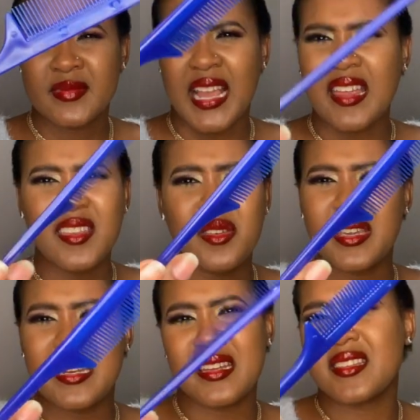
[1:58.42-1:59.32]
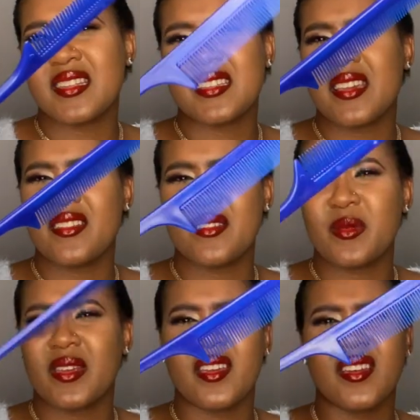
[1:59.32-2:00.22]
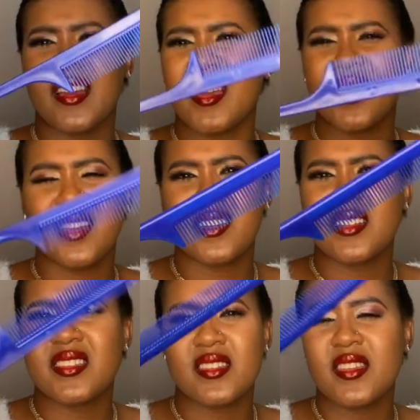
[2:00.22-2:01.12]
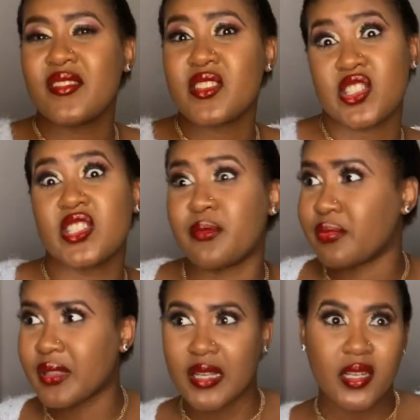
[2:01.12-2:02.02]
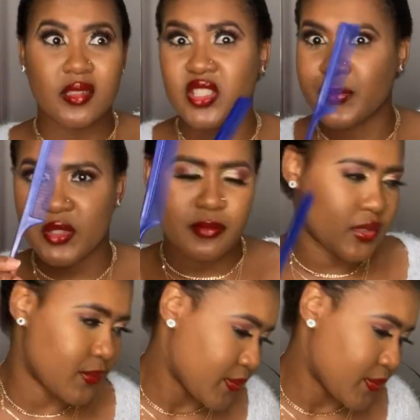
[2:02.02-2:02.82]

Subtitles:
I think you can get this anywhere. It's even cheap, like cheap.